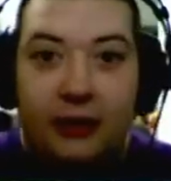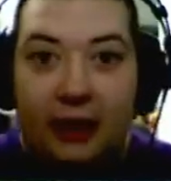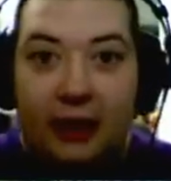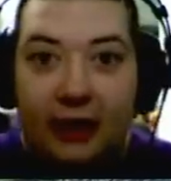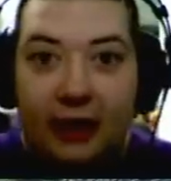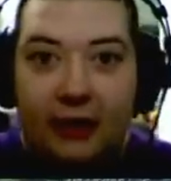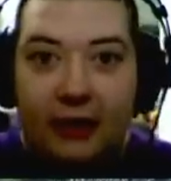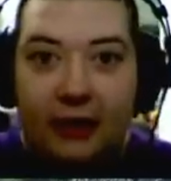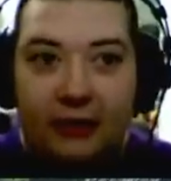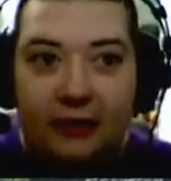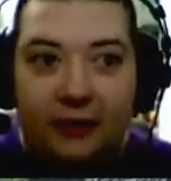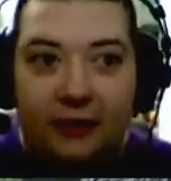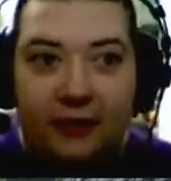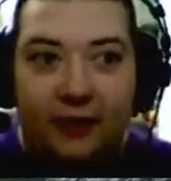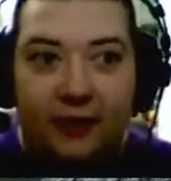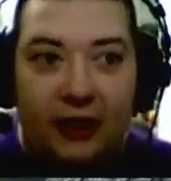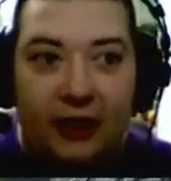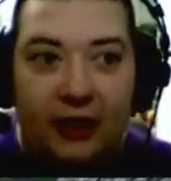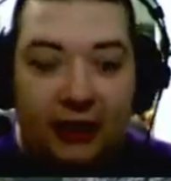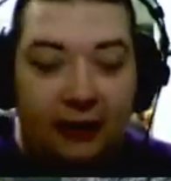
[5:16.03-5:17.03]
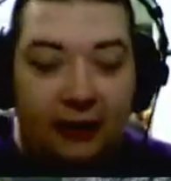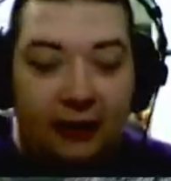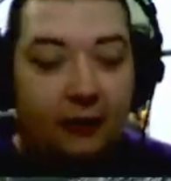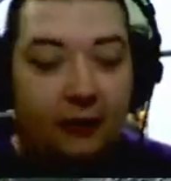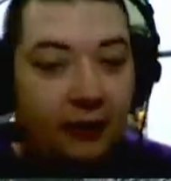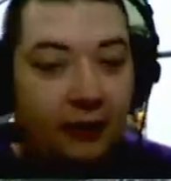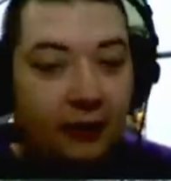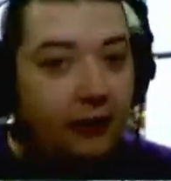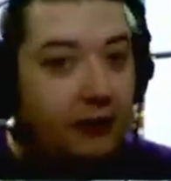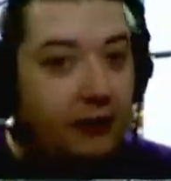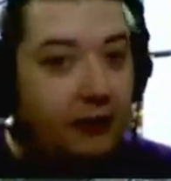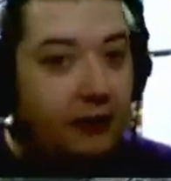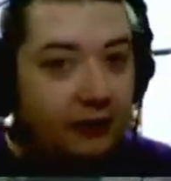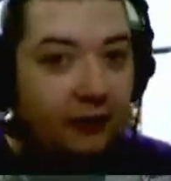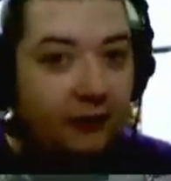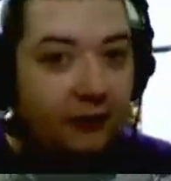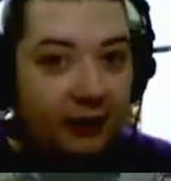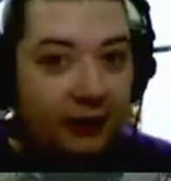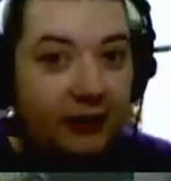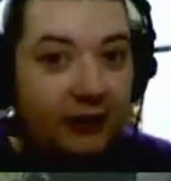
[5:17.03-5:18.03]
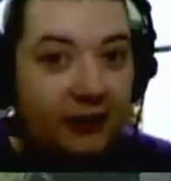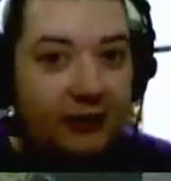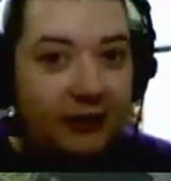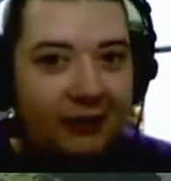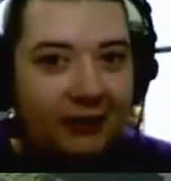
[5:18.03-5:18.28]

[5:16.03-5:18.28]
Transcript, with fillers: and if I can kill the artillery,